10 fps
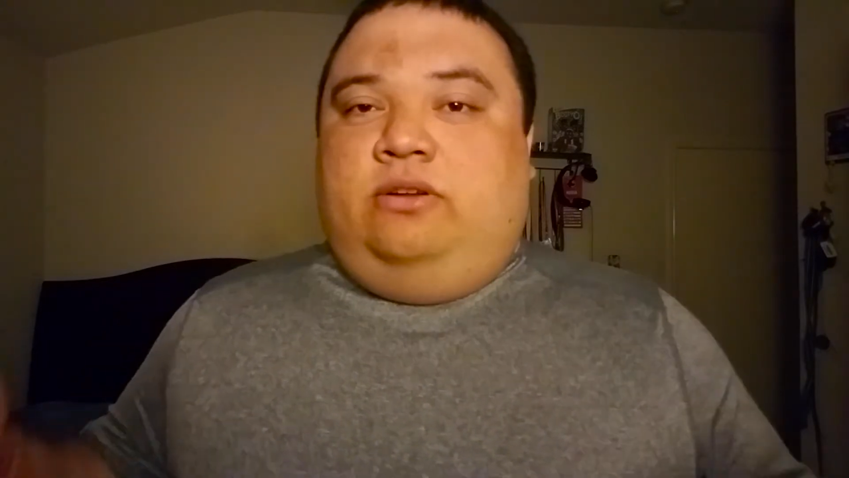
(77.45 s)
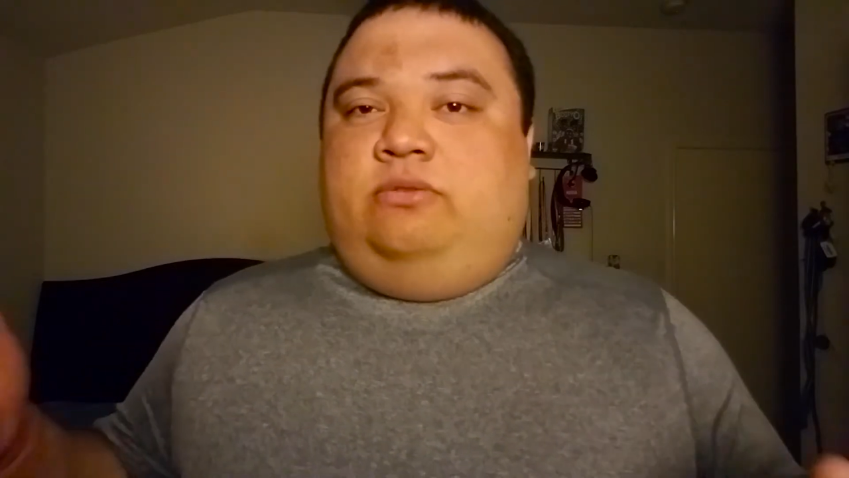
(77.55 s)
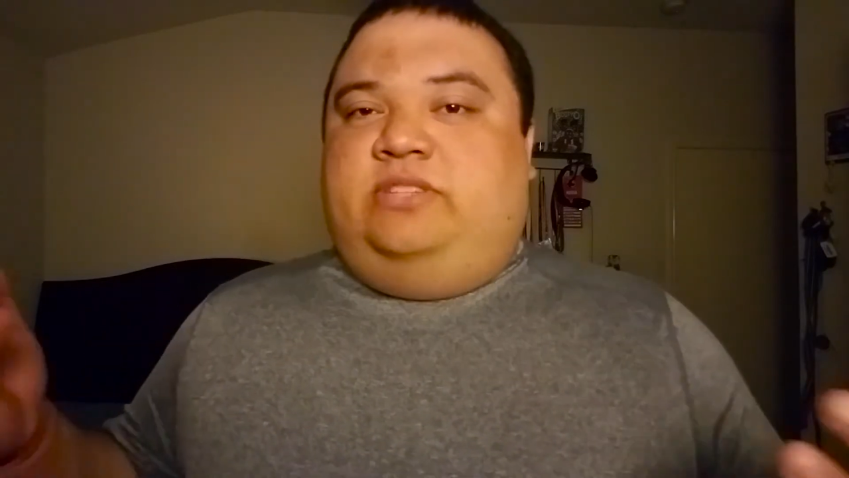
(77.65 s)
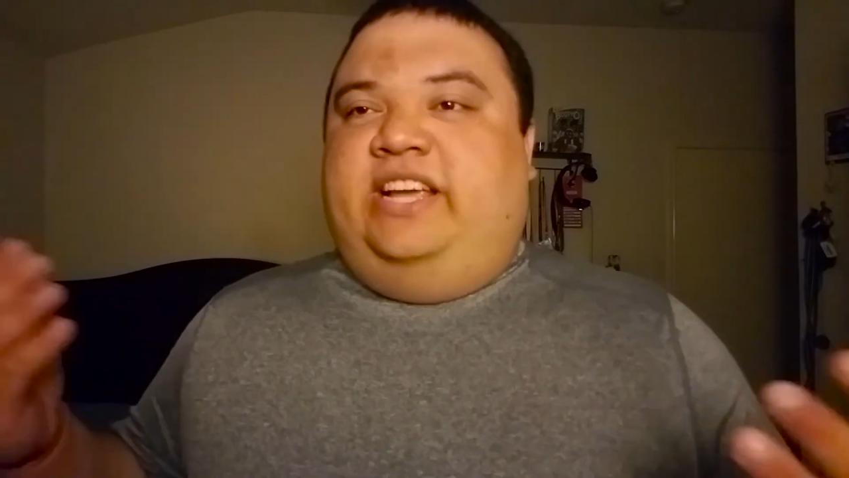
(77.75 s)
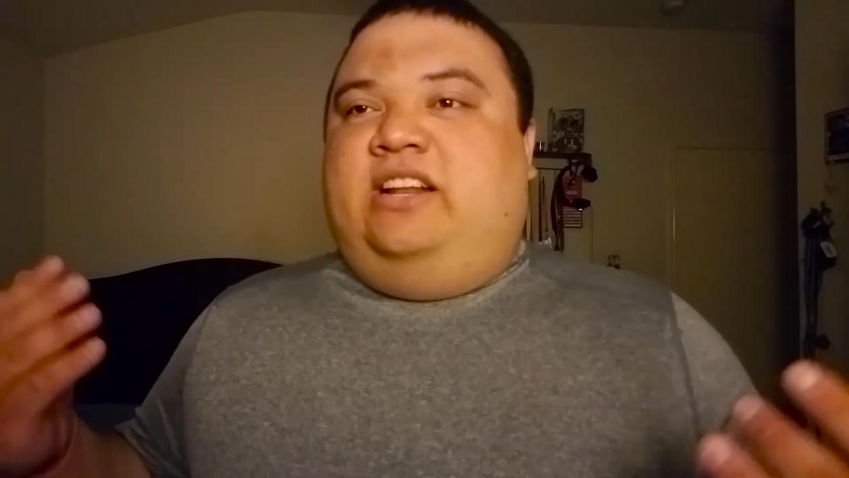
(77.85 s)

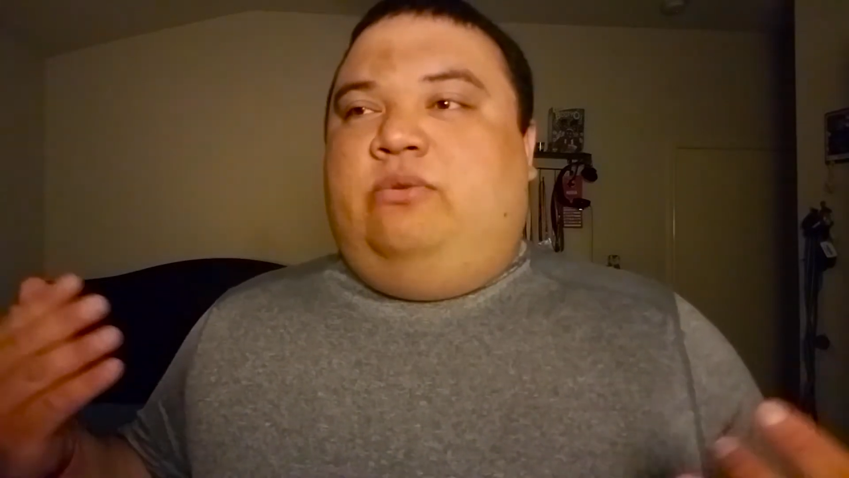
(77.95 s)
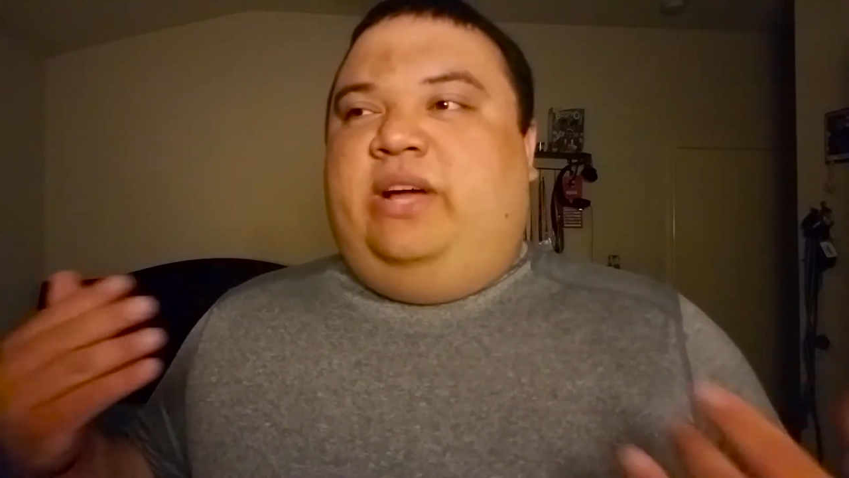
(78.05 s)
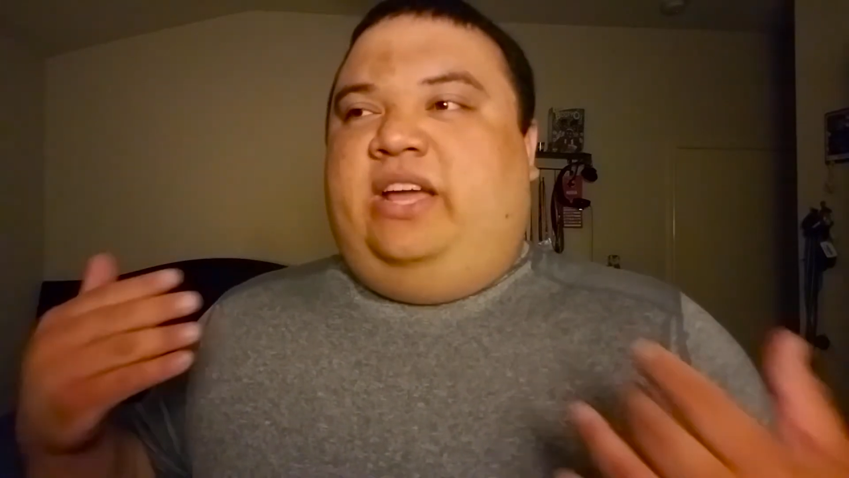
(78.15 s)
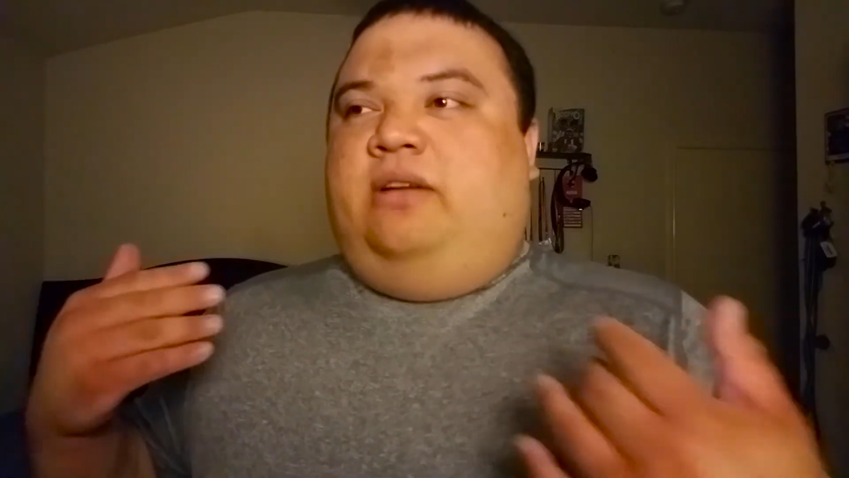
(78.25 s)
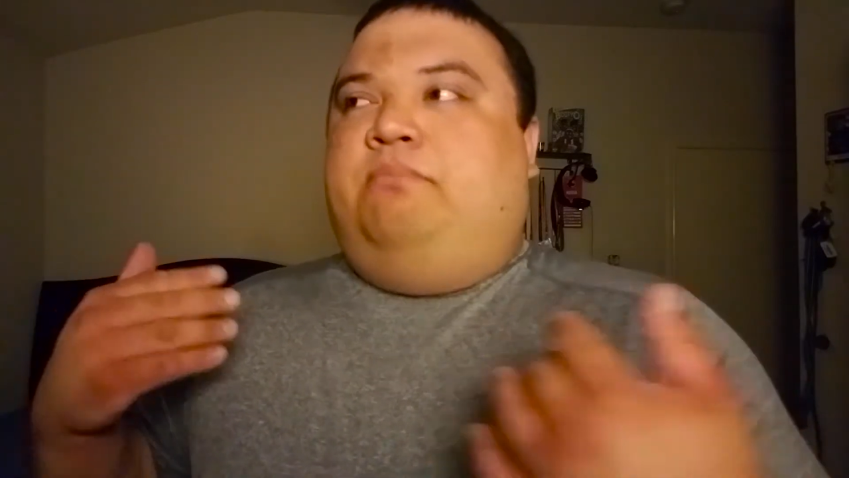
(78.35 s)
taking
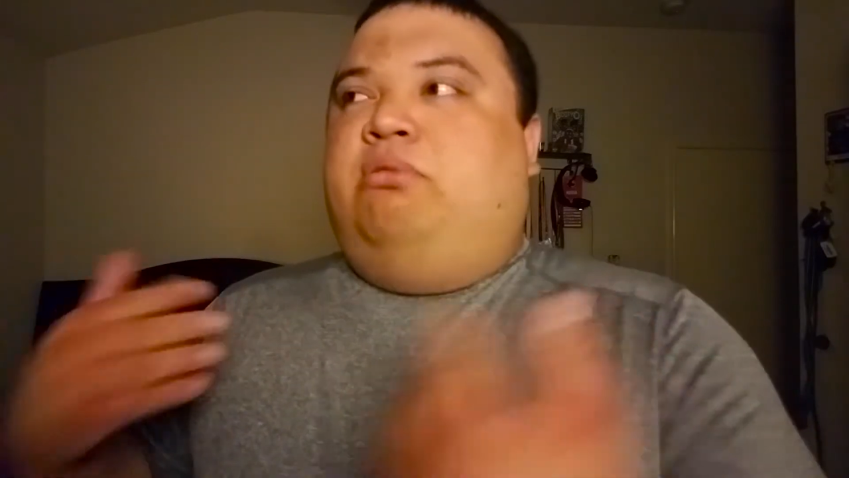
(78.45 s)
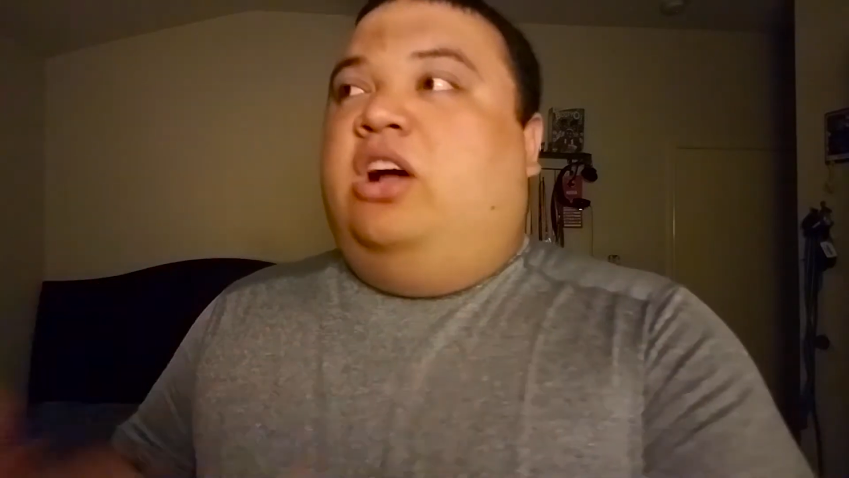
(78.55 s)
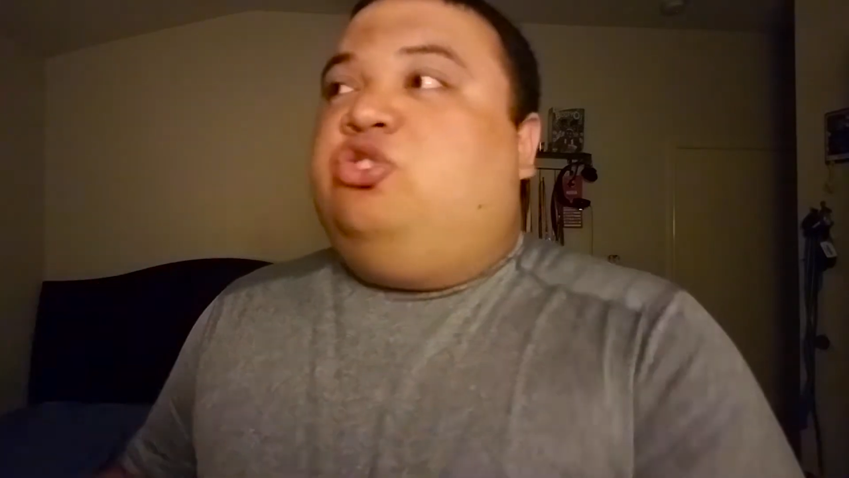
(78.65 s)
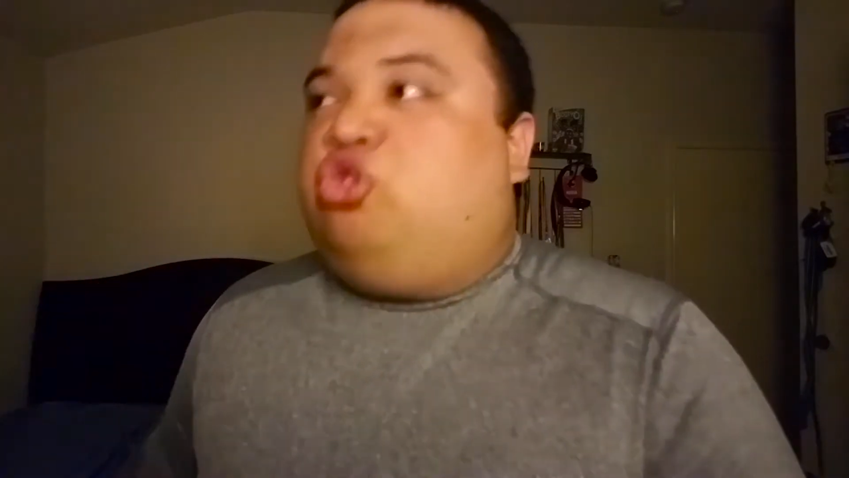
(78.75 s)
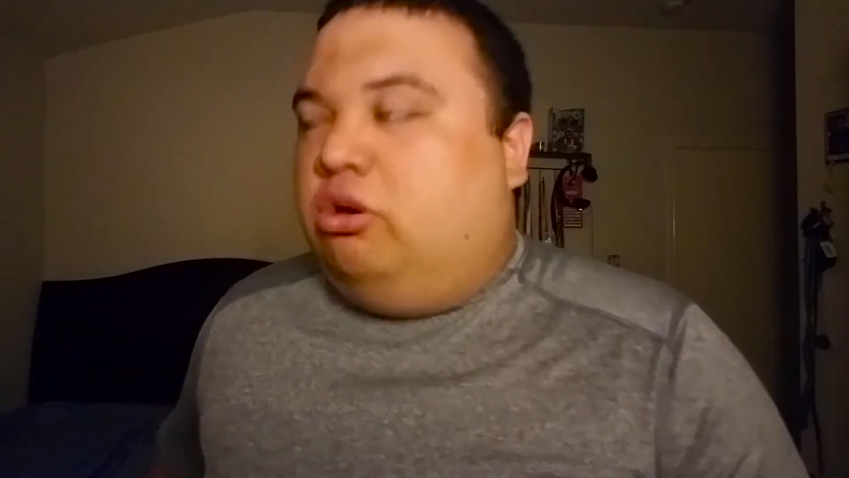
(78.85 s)
away
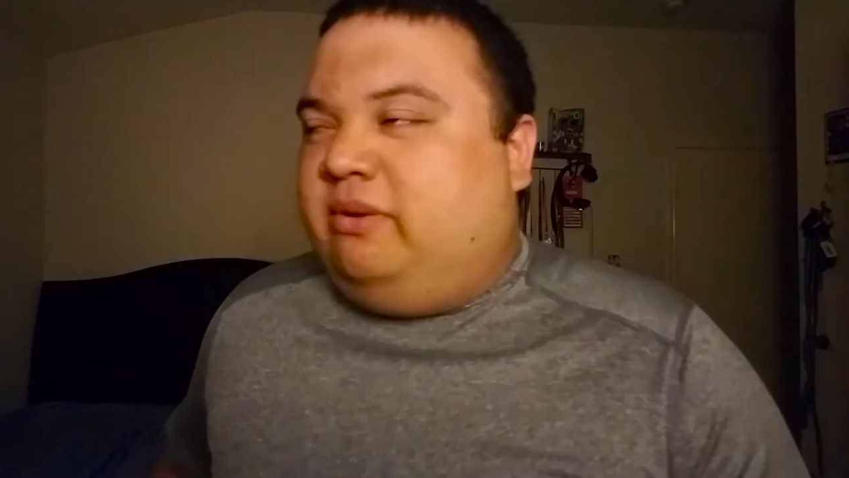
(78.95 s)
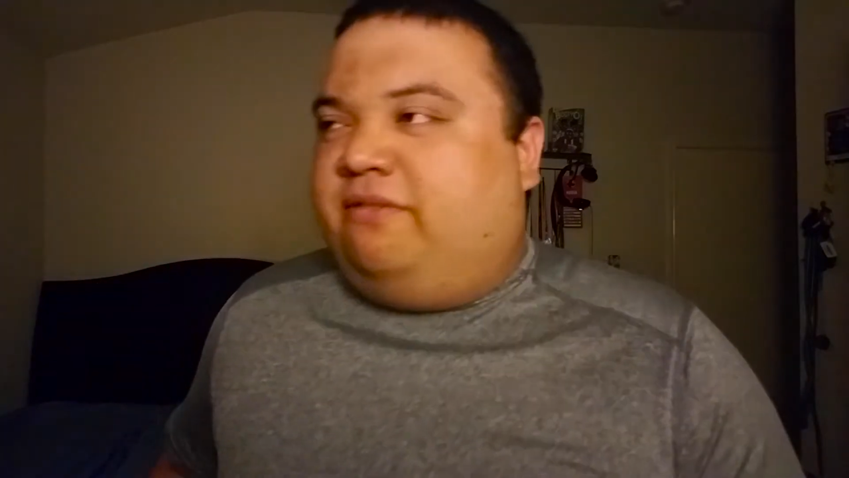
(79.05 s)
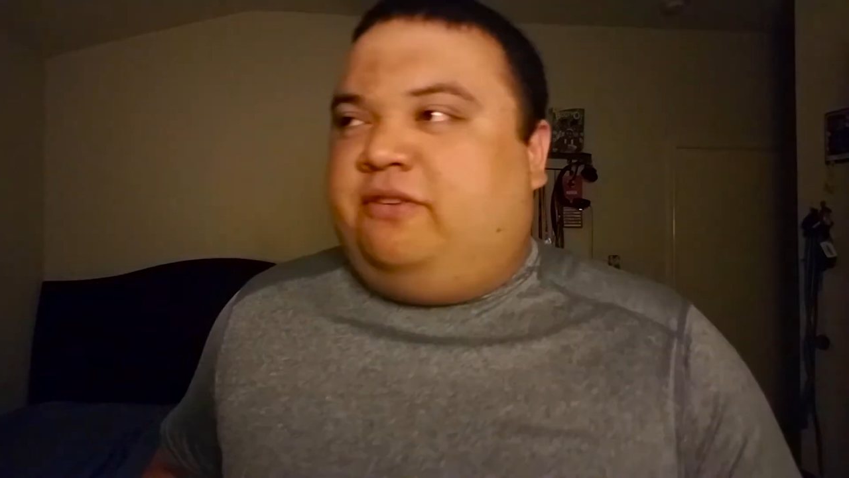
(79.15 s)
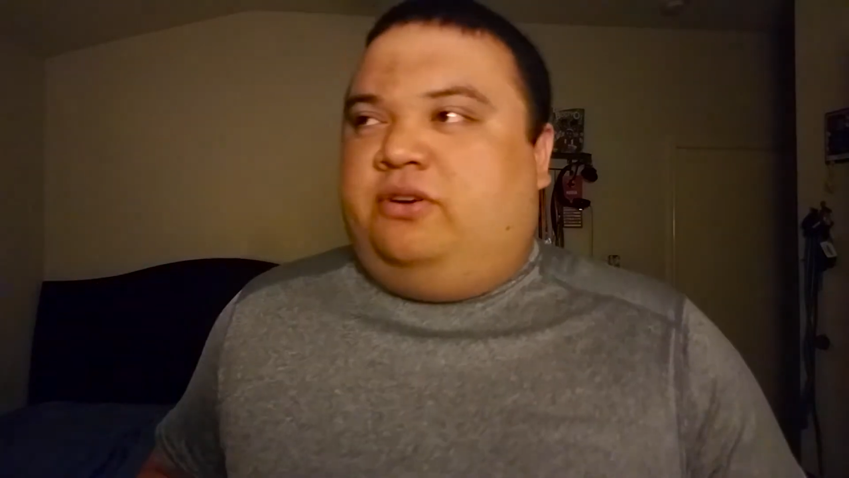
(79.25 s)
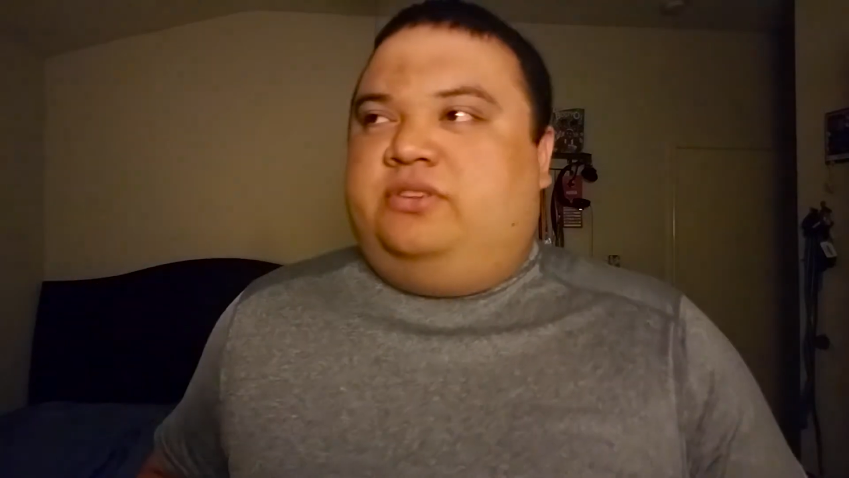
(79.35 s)
Braun Strowman
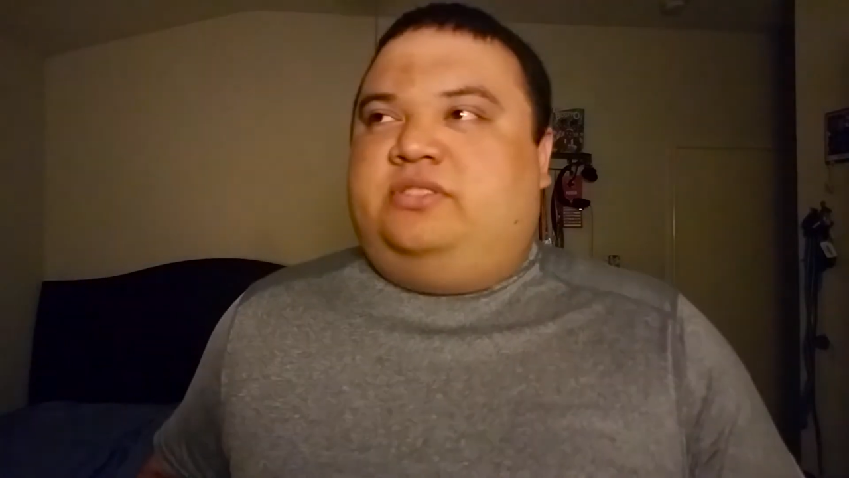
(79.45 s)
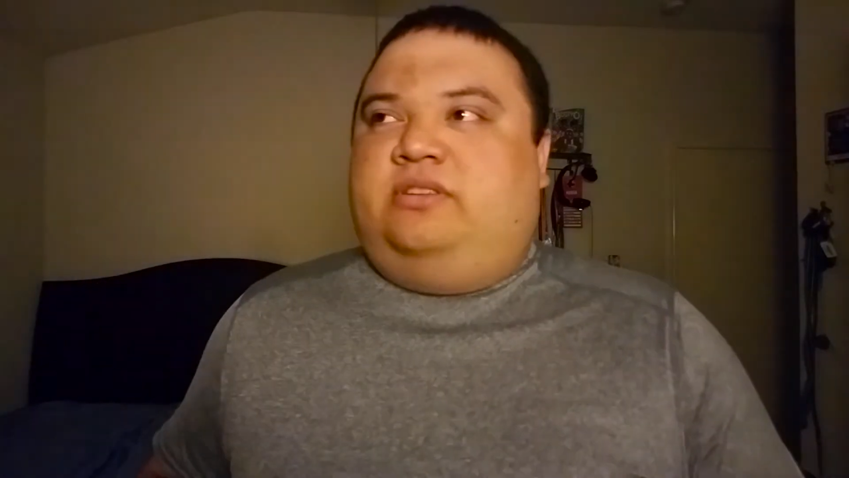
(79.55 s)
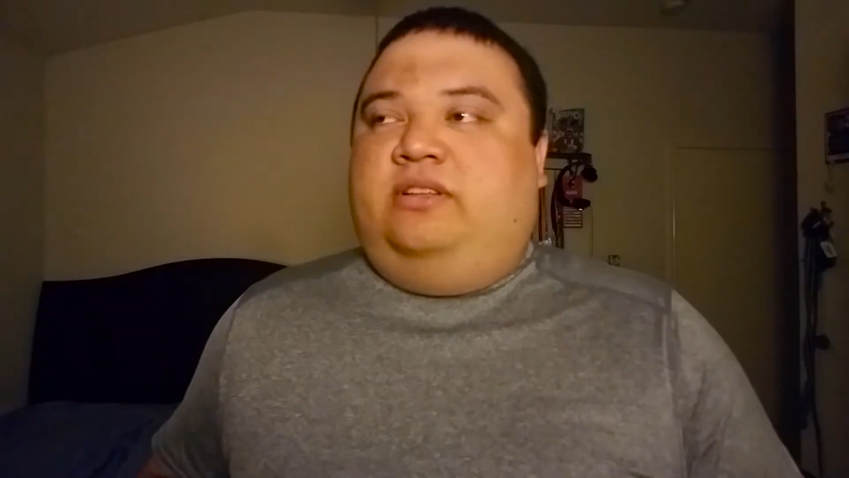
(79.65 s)
first,